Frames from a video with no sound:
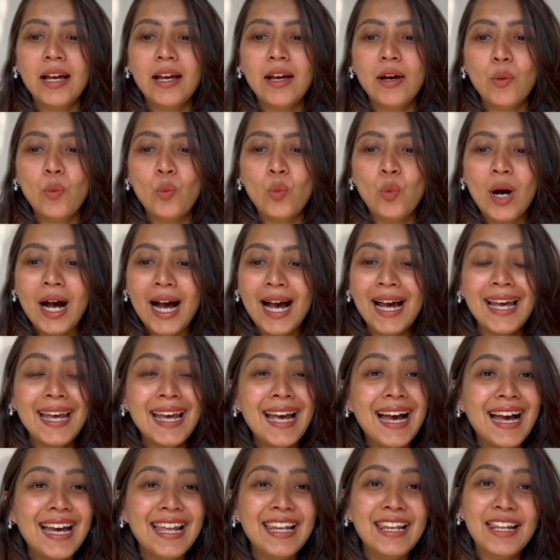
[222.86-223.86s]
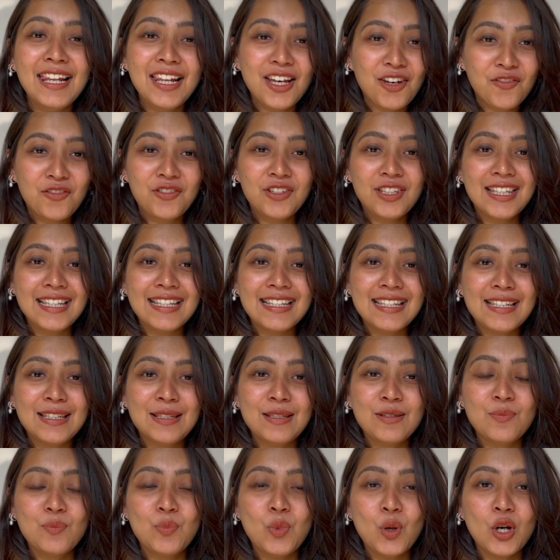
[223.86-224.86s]
Why I love
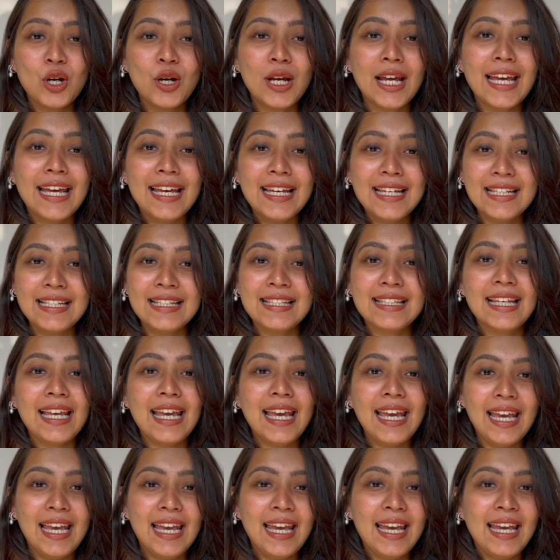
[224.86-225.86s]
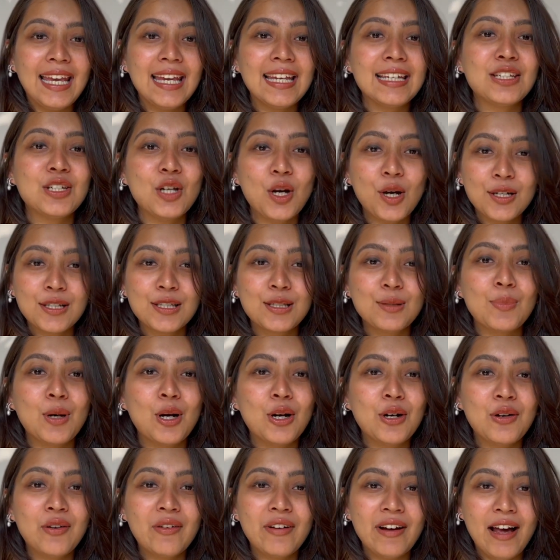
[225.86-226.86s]
this book is it talks
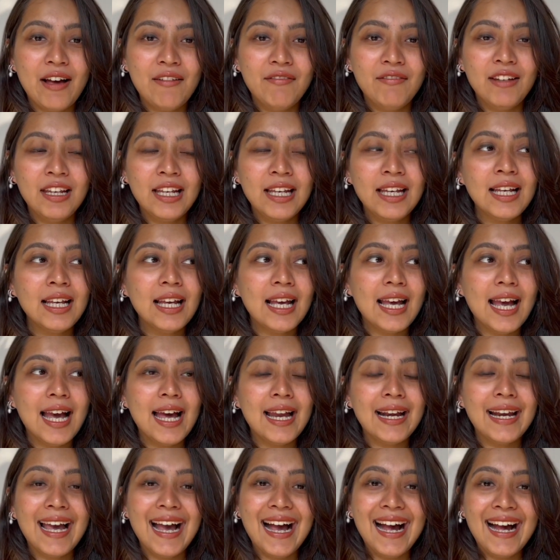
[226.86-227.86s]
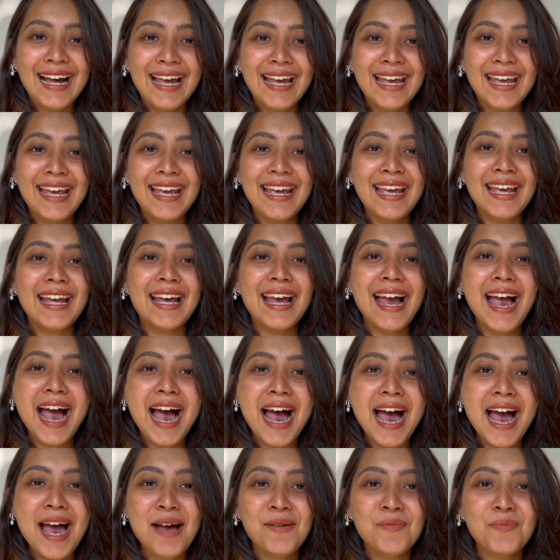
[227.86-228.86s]
about traveling, and I
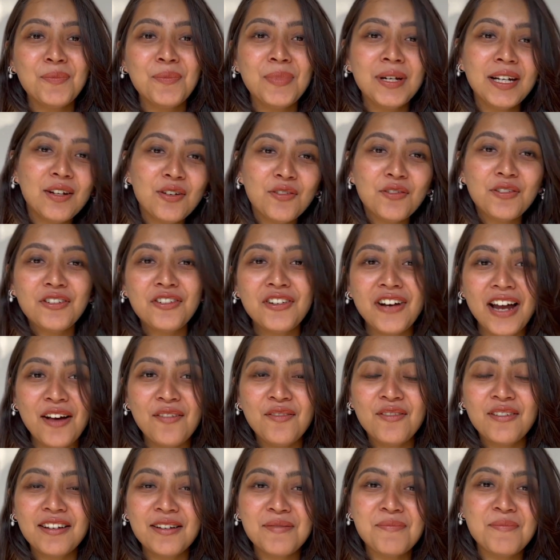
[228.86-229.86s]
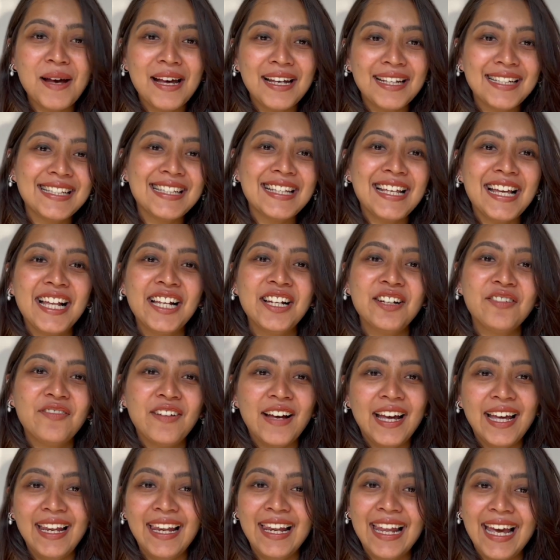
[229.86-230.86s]
am a bit of a traveler myself.
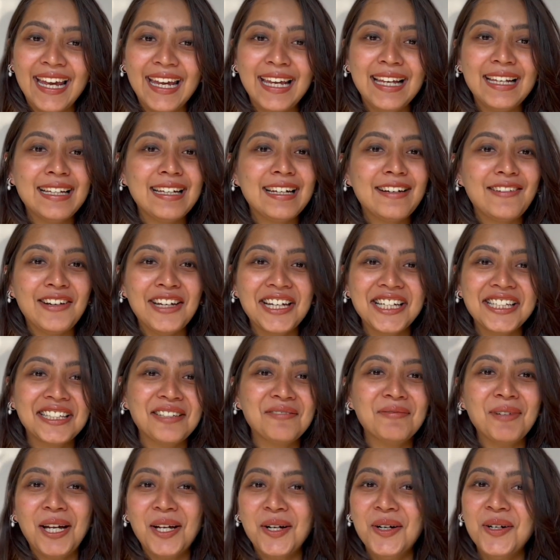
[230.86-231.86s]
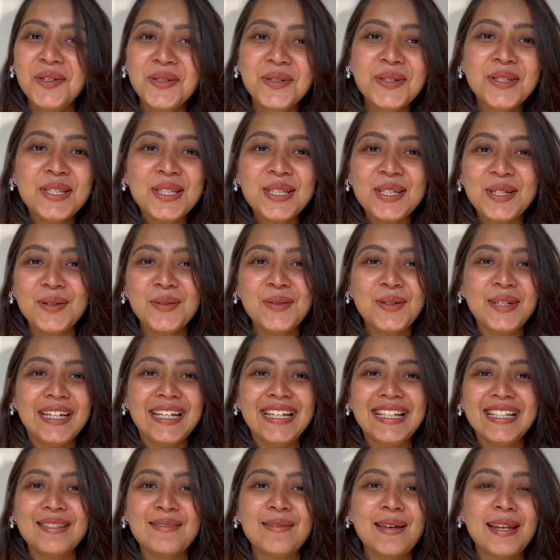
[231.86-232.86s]
I like creating my own
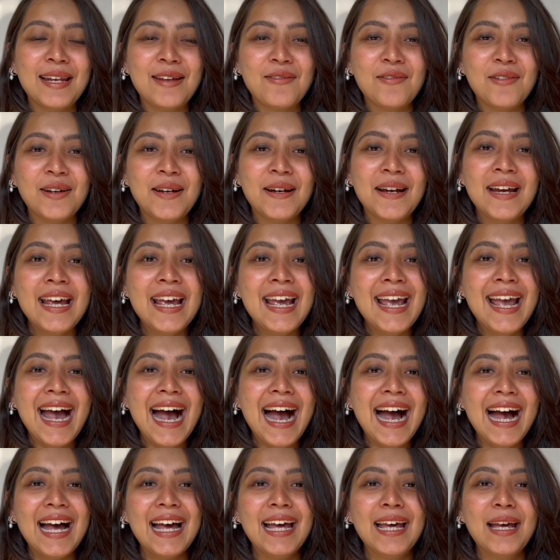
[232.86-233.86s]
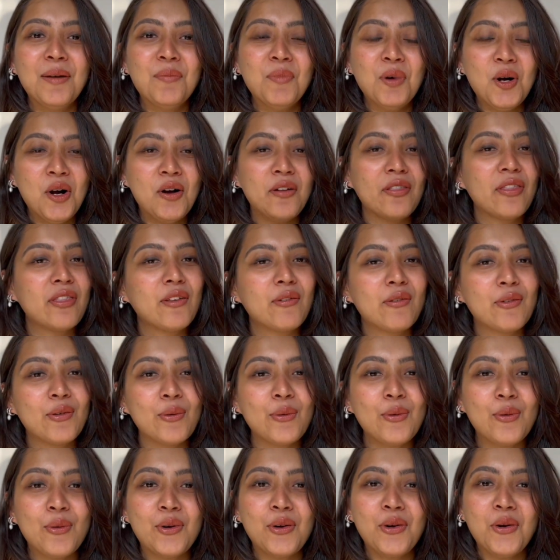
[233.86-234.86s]
stories whenever I am on the
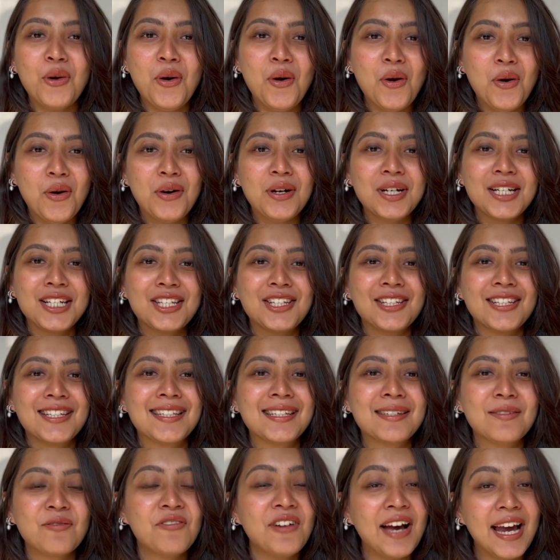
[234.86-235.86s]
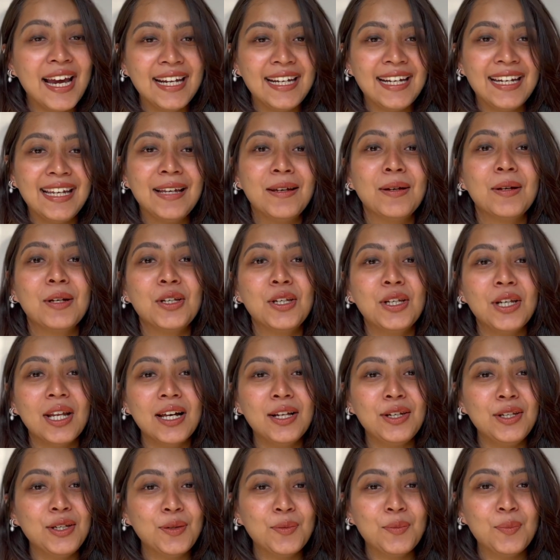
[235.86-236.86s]
road or just finding a
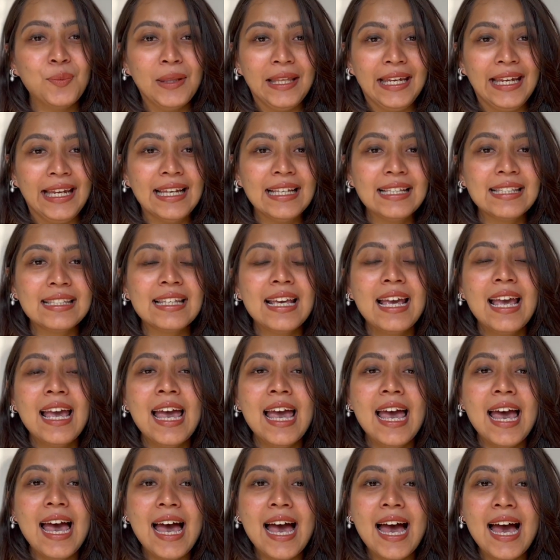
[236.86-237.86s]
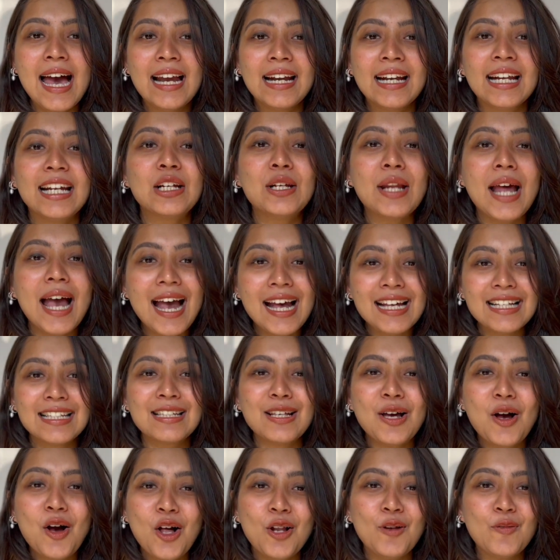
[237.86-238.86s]
new place, and it has
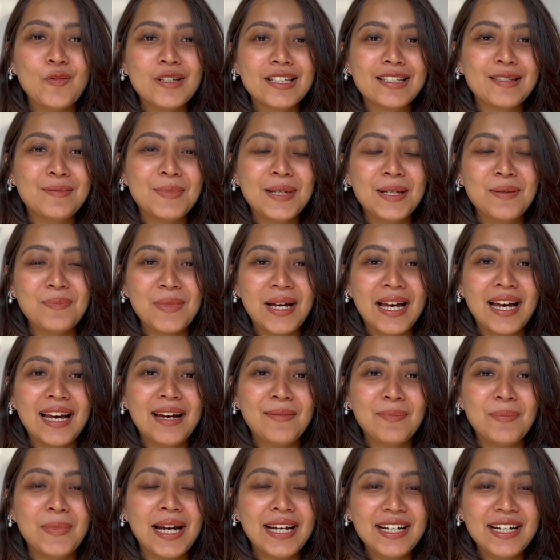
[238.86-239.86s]
always been my